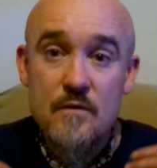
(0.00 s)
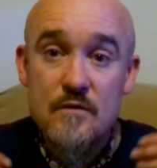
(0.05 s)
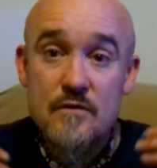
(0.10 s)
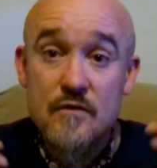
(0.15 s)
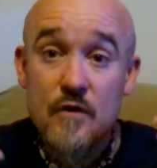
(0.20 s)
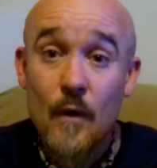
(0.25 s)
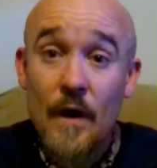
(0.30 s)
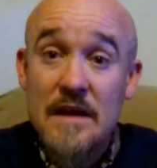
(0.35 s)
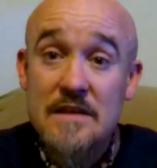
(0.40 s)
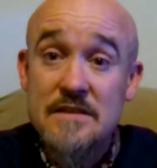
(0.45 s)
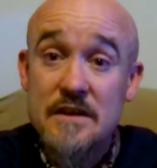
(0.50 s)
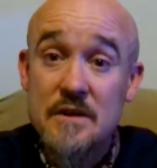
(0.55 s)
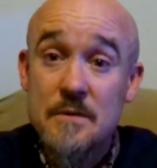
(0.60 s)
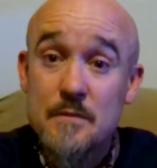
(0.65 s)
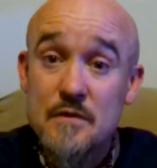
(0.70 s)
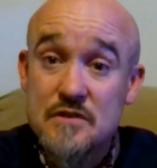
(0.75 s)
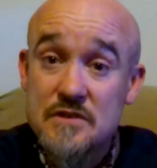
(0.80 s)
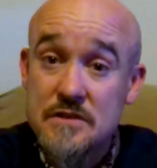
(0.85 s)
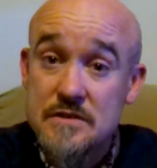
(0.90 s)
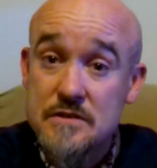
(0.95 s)
So I set up
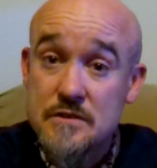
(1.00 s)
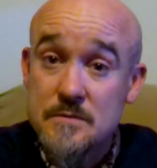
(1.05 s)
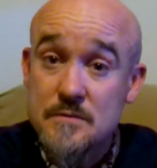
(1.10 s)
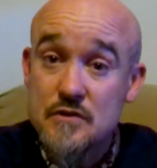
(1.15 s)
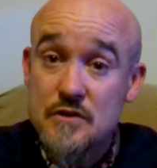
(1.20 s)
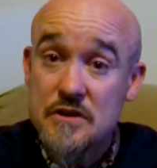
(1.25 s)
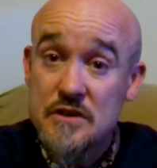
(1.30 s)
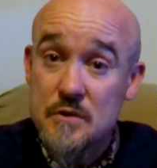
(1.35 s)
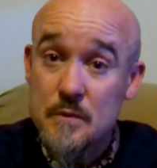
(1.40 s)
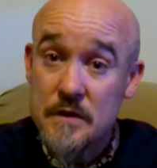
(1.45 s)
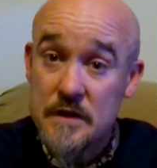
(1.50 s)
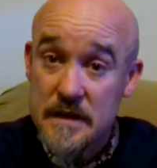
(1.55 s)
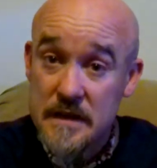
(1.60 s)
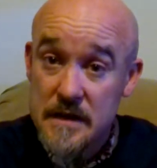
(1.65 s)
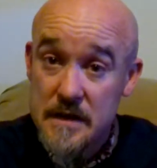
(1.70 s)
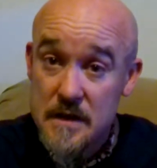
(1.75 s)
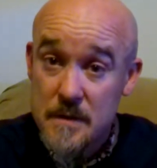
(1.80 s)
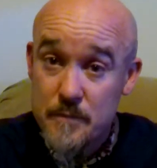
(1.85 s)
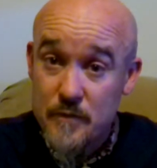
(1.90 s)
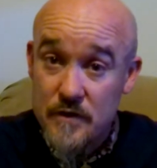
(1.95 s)
a system so that he would
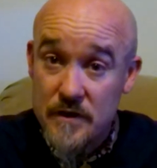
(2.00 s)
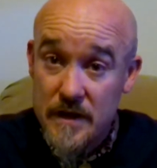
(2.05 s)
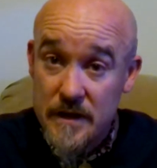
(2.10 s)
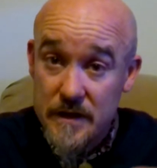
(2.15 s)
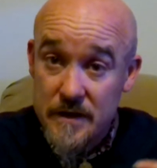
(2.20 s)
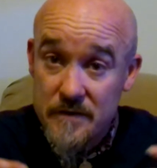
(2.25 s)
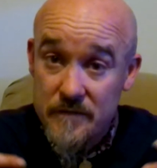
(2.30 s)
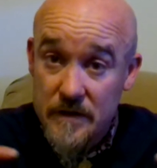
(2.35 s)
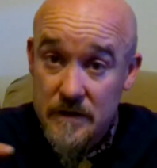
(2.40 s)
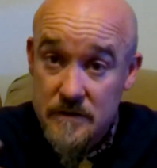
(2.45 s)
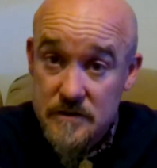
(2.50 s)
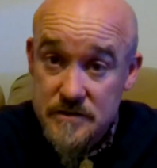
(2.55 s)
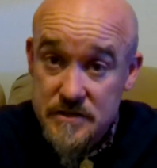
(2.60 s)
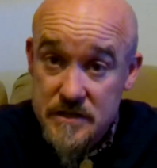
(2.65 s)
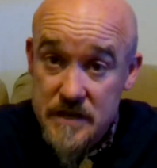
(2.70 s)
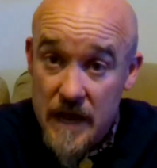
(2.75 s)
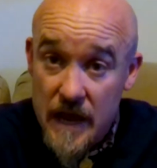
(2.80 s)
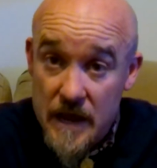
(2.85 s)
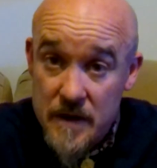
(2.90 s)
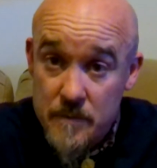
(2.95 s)
eat up the negative
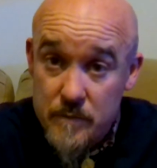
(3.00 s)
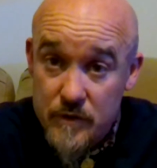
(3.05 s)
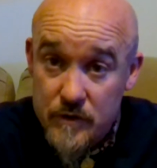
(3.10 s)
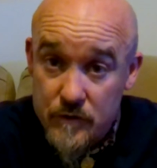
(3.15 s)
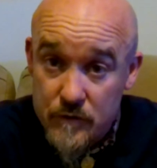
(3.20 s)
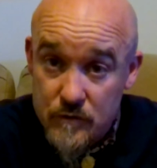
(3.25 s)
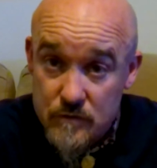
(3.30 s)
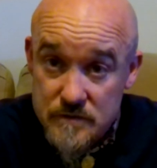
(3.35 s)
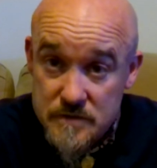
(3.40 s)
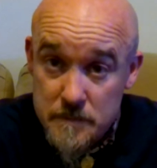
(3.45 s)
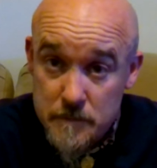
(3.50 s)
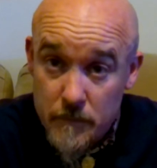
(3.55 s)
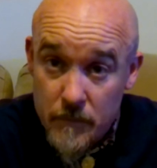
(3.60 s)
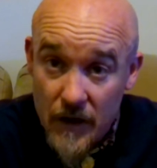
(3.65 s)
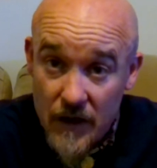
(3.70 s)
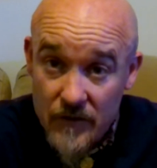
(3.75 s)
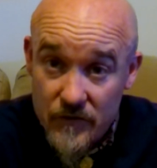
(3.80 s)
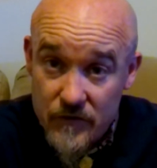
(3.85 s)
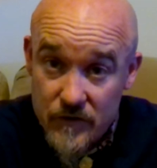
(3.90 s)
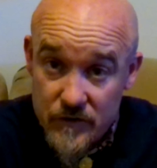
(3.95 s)
energy and produce
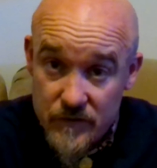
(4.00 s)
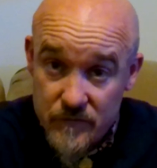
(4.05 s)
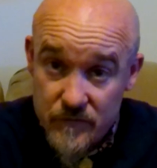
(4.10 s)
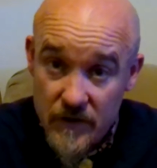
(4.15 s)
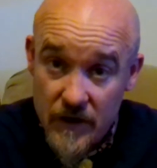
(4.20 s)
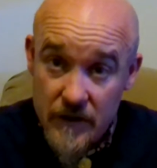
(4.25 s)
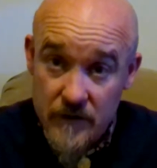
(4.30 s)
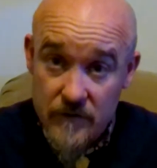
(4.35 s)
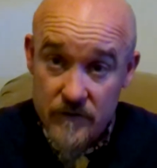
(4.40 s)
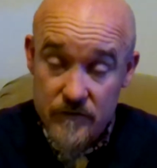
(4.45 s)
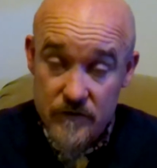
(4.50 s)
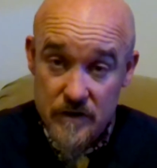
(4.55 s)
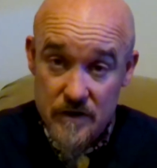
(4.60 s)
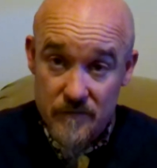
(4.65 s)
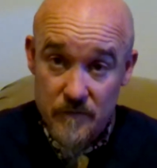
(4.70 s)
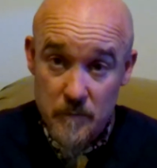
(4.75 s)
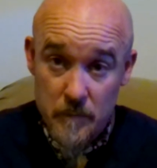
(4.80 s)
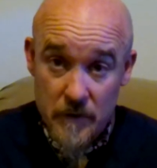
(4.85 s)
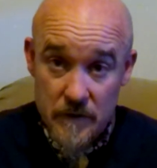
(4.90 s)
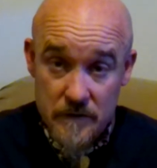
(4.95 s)
positive energy of
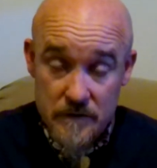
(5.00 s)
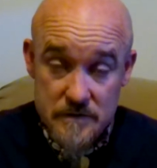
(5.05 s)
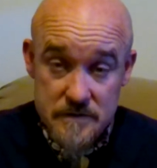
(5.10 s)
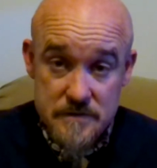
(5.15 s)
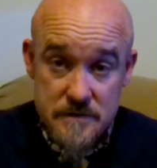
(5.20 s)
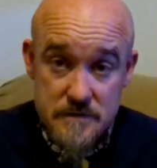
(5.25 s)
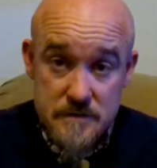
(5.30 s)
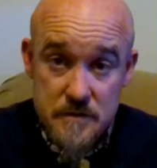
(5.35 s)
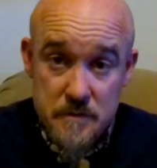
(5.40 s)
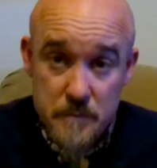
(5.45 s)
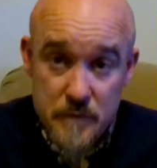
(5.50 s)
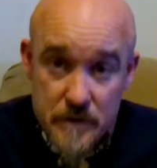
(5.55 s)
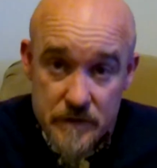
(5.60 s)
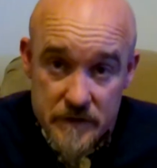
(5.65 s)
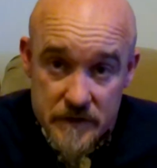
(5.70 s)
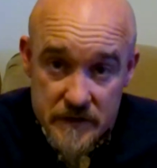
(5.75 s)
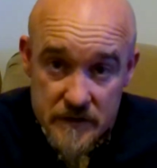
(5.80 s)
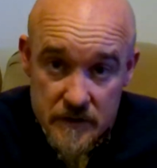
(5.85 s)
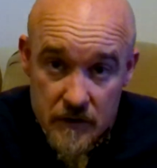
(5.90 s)
abundance and stability.